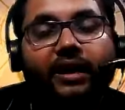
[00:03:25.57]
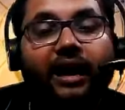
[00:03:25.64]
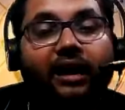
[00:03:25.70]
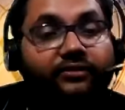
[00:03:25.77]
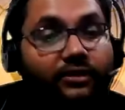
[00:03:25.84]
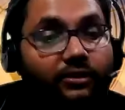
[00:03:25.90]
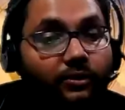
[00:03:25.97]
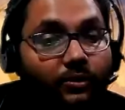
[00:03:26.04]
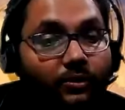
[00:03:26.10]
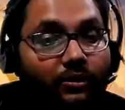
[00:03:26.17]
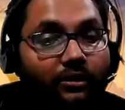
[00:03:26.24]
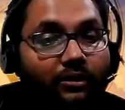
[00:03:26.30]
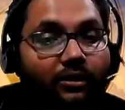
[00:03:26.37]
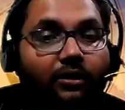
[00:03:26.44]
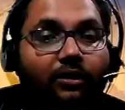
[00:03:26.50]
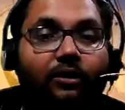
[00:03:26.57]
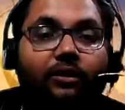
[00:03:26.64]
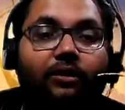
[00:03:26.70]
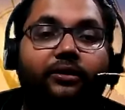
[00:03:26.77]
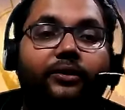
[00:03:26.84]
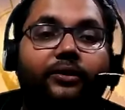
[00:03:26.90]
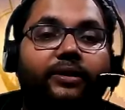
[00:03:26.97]
have a goal
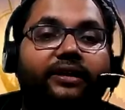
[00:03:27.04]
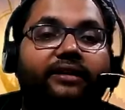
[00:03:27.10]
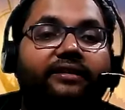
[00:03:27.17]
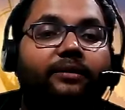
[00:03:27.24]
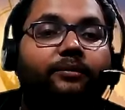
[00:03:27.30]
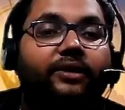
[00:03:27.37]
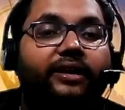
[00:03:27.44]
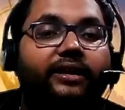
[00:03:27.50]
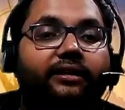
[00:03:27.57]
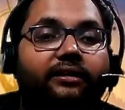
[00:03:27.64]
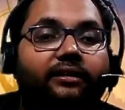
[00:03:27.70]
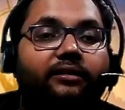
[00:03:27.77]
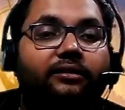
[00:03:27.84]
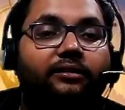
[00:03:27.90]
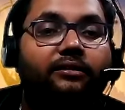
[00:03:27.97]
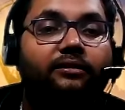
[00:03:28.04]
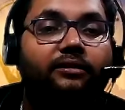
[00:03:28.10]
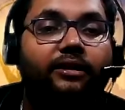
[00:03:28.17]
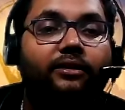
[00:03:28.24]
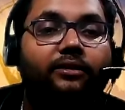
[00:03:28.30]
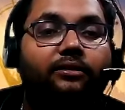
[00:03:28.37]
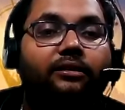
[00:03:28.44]
or you can simply
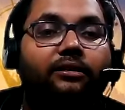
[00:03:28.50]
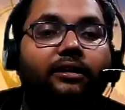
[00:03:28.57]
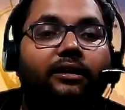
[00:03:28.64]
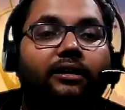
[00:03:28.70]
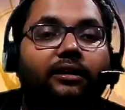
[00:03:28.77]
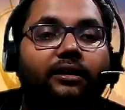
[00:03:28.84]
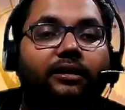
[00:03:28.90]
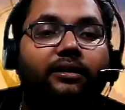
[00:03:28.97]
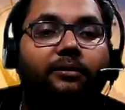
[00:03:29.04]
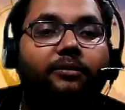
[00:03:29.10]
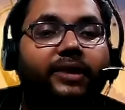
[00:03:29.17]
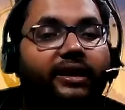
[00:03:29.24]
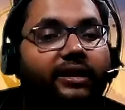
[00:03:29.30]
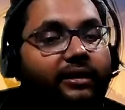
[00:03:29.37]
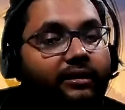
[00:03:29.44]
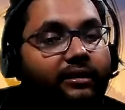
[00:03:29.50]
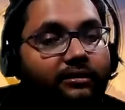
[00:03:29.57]
you know be